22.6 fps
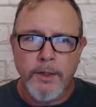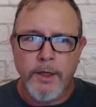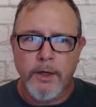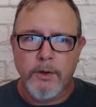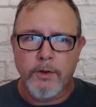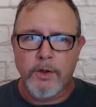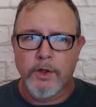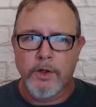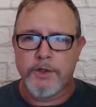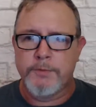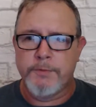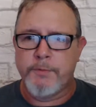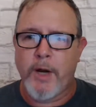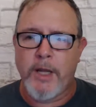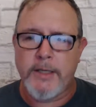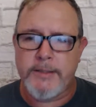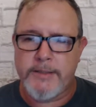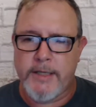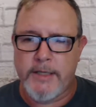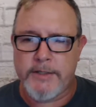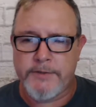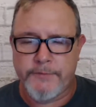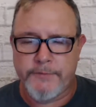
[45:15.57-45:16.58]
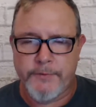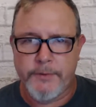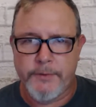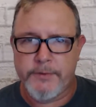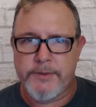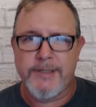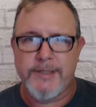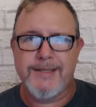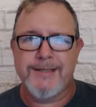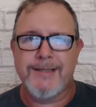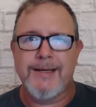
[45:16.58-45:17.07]
cooked processed
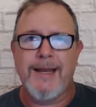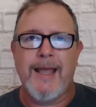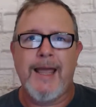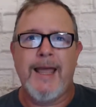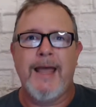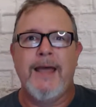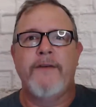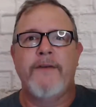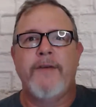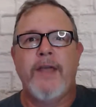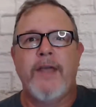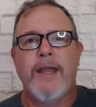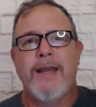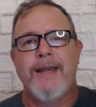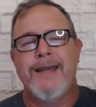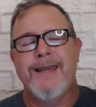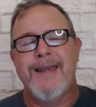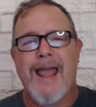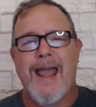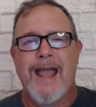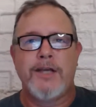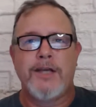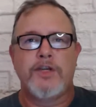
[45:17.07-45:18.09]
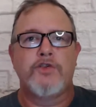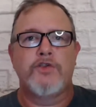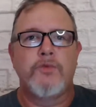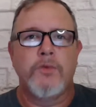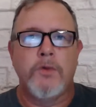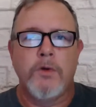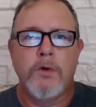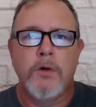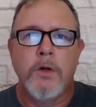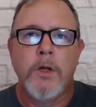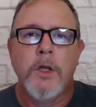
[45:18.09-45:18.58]
fruits. It doesn't have a
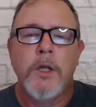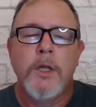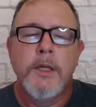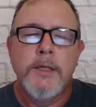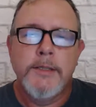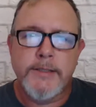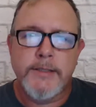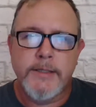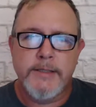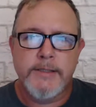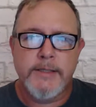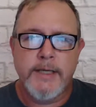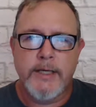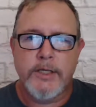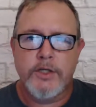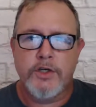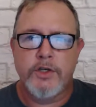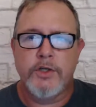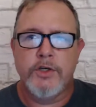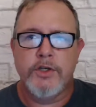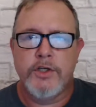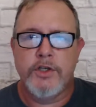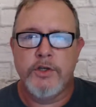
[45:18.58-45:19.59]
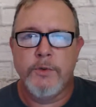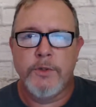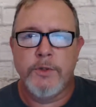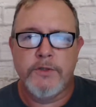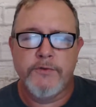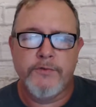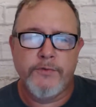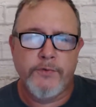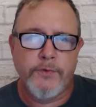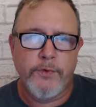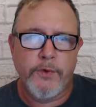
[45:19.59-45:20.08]
natural sensation to
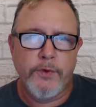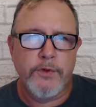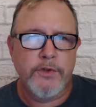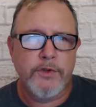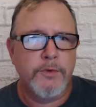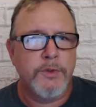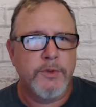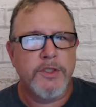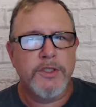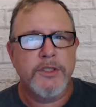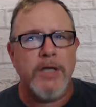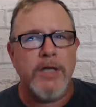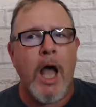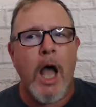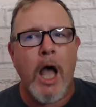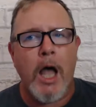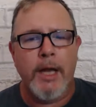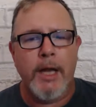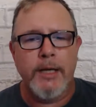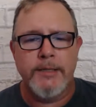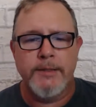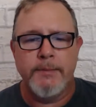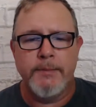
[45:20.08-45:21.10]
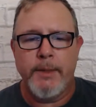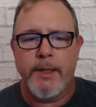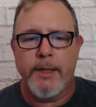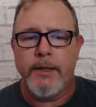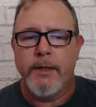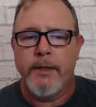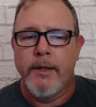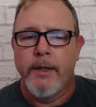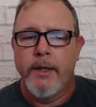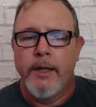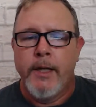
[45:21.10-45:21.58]
its fruits, which is odd to me.
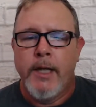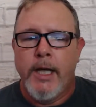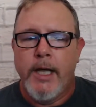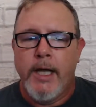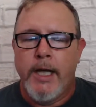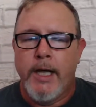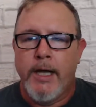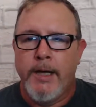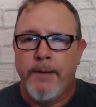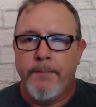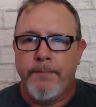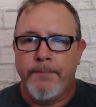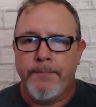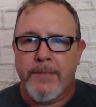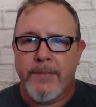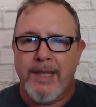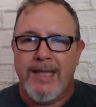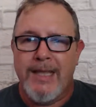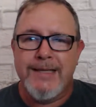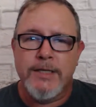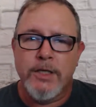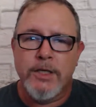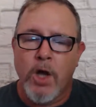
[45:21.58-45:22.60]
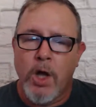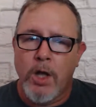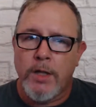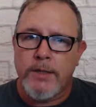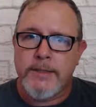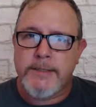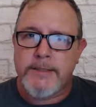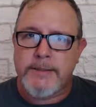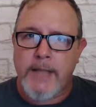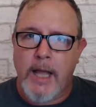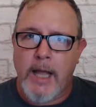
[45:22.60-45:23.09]
Is it on
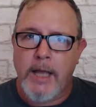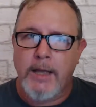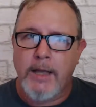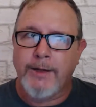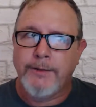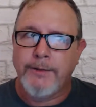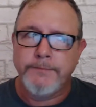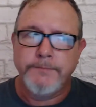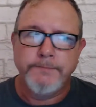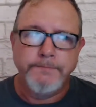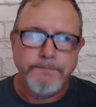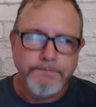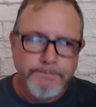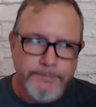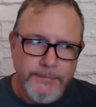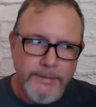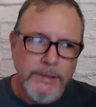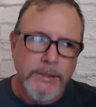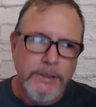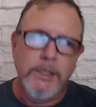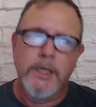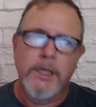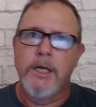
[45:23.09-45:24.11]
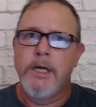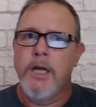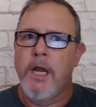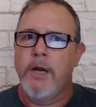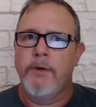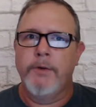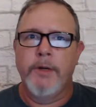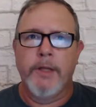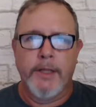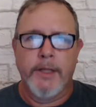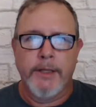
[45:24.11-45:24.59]
style?
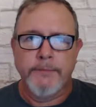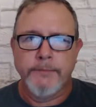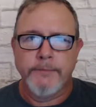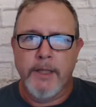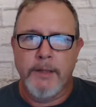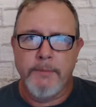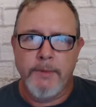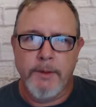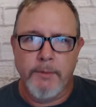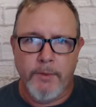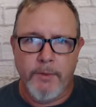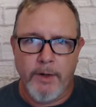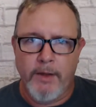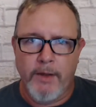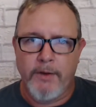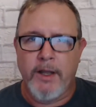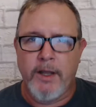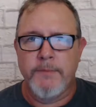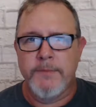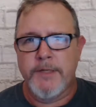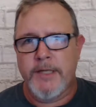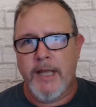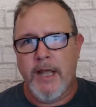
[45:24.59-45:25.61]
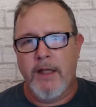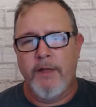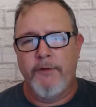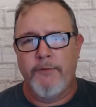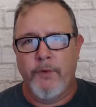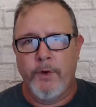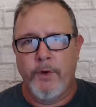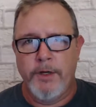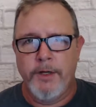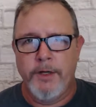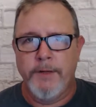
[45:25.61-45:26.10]
Not really. I mean, when I come to
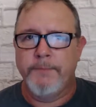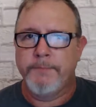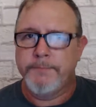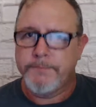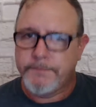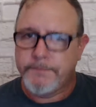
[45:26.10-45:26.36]
California,